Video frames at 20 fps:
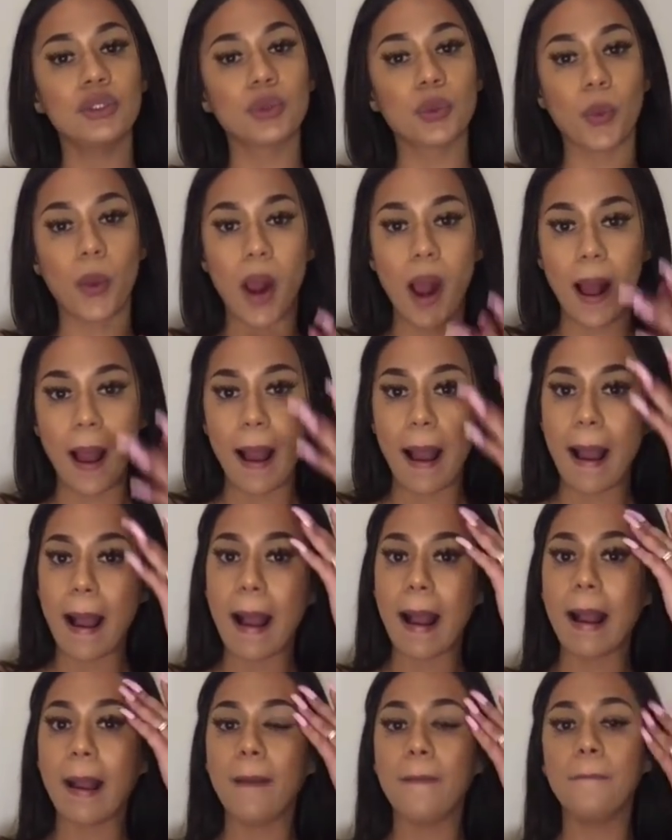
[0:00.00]

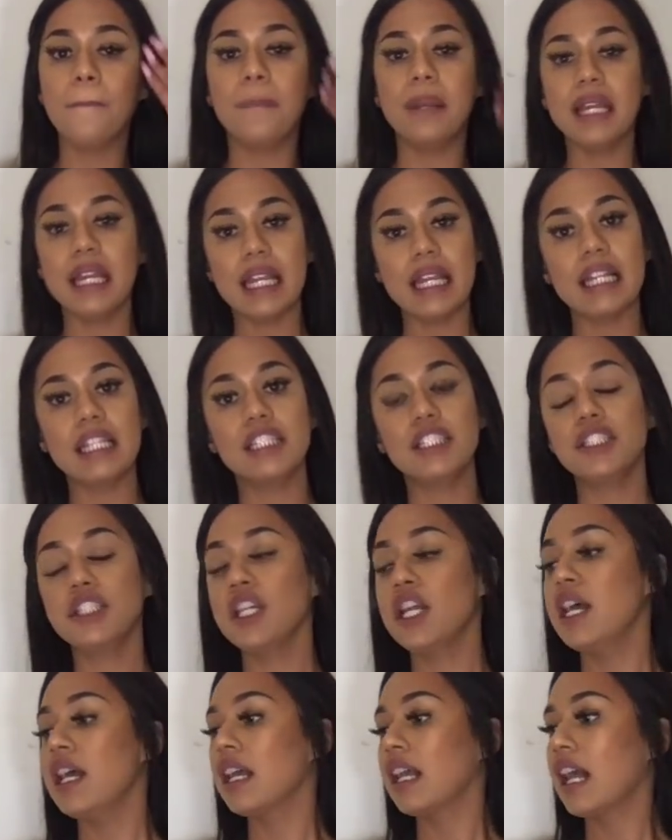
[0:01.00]
dry bitch
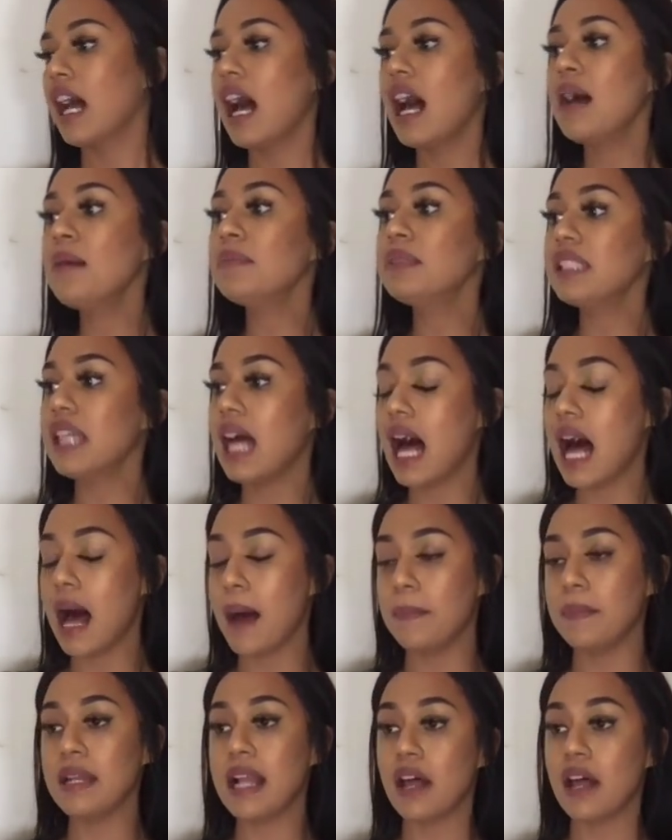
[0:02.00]
comes up.